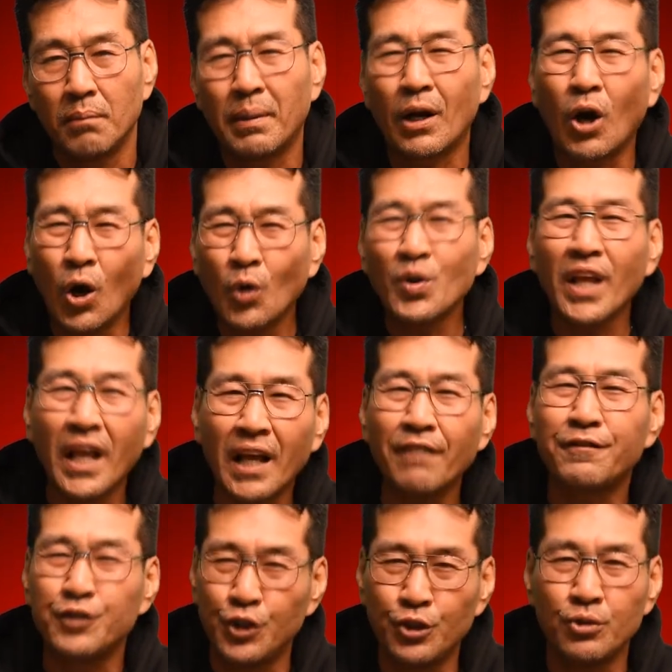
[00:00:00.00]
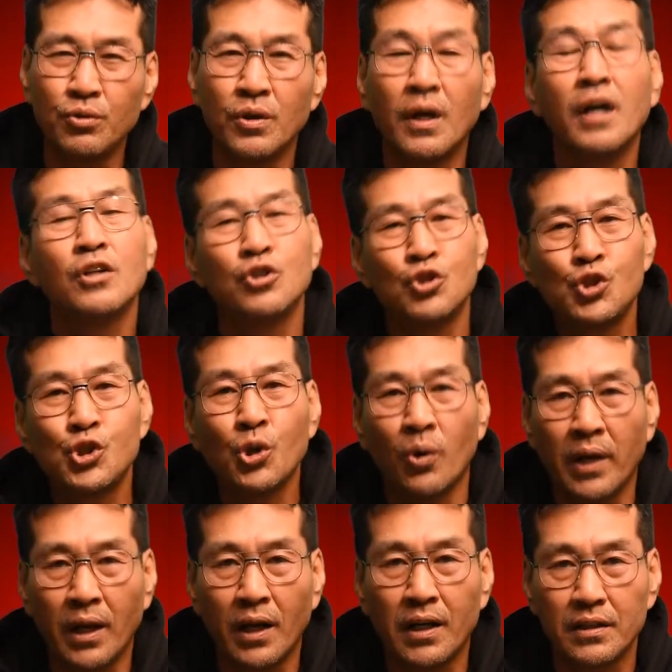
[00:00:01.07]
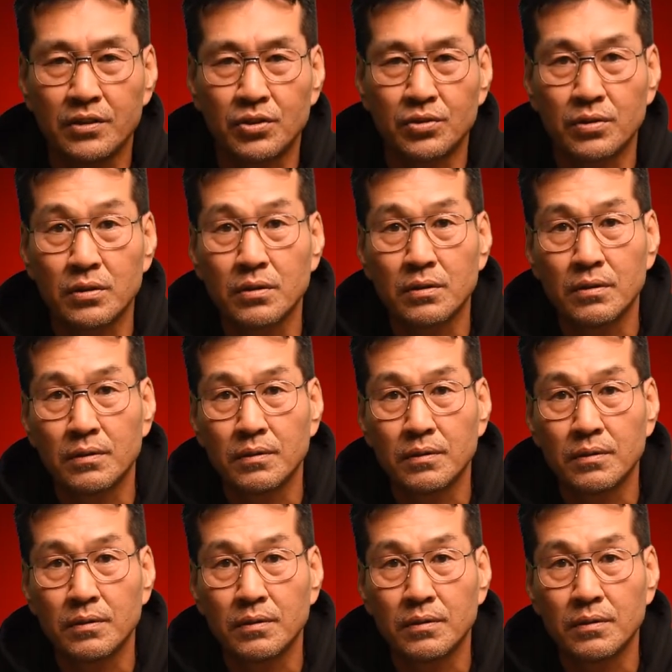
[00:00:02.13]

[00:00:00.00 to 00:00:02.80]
but only if you join us?